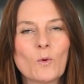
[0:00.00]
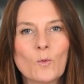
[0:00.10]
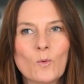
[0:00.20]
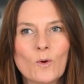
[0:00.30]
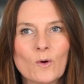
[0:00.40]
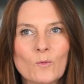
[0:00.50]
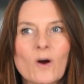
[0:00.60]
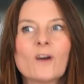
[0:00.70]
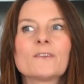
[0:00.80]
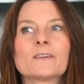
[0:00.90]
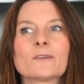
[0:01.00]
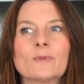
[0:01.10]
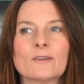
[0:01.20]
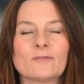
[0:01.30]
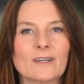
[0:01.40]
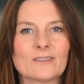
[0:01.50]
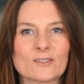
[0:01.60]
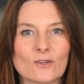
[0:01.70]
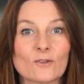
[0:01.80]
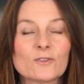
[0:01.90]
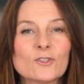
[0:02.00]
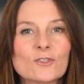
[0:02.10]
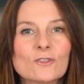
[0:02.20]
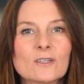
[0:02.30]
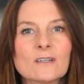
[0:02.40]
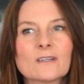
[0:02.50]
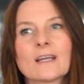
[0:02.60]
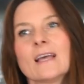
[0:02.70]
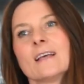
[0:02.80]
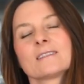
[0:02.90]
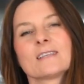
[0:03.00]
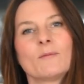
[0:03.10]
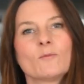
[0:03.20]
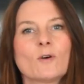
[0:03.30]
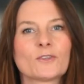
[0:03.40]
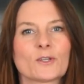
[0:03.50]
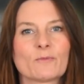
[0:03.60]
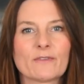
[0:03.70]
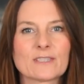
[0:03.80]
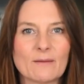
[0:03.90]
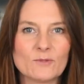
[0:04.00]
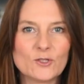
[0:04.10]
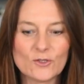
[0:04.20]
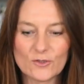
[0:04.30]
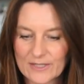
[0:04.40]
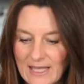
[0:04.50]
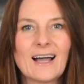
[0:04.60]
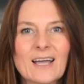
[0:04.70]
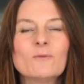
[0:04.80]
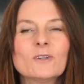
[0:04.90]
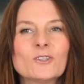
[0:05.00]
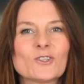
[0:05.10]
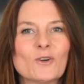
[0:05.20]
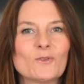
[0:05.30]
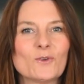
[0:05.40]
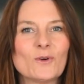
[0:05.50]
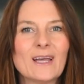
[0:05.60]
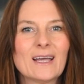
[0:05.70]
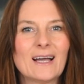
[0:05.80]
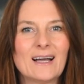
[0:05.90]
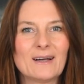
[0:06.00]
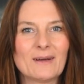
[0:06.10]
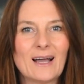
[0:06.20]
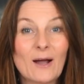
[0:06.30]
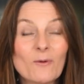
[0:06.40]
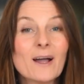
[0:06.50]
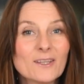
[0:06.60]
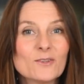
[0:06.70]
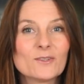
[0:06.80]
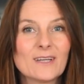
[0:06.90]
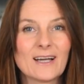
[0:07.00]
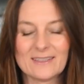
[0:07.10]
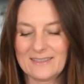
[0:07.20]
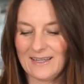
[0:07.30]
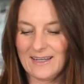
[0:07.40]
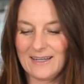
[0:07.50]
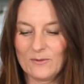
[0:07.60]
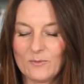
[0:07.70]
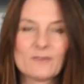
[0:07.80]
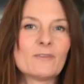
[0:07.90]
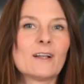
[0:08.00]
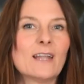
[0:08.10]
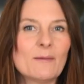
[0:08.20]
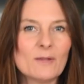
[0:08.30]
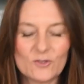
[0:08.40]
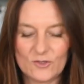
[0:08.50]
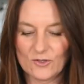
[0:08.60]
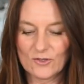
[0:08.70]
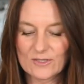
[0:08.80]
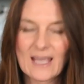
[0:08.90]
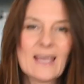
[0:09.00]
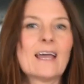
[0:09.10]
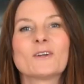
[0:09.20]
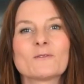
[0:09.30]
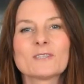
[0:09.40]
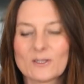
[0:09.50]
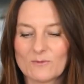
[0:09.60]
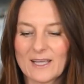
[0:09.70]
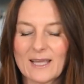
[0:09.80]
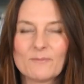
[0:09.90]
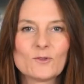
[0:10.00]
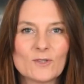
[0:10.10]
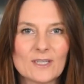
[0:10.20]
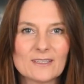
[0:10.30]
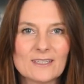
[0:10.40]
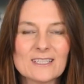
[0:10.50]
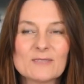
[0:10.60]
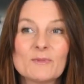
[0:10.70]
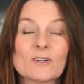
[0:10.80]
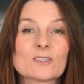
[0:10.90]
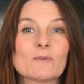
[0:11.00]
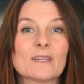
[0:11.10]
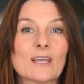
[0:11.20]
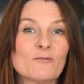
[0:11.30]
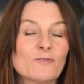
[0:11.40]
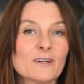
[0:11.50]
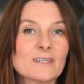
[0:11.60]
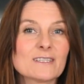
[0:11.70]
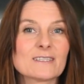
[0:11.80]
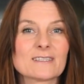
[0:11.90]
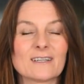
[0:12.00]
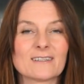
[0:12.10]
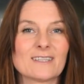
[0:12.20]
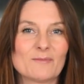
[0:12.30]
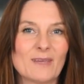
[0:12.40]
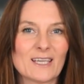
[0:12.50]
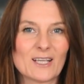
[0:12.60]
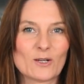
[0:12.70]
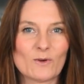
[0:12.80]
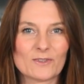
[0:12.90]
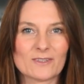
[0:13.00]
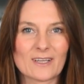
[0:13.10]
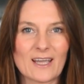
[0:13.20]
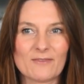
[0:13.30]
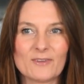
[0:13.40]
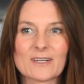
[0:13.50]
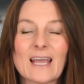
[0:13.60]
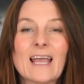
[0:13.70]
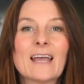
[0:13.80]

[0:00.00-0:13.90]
water with dissolved sugar, some water with some juice. I will show you how I do that with a lemon juice. The reason why I'm doing this, because when I first started making water kefir,